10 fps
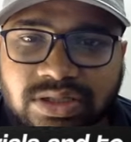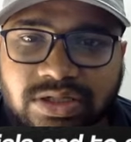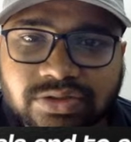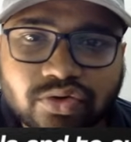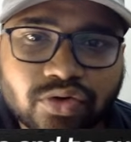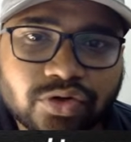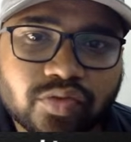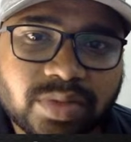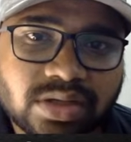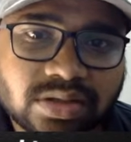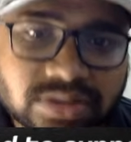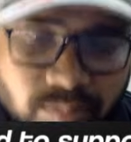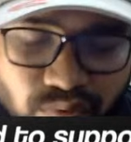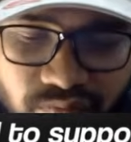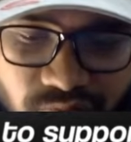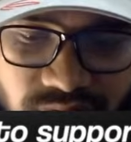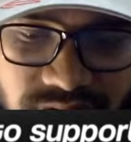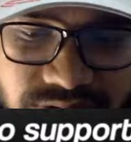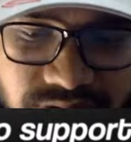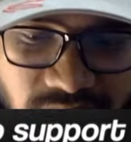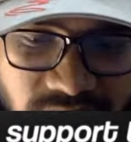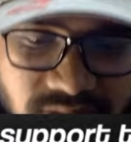it's going to be a support for this channel.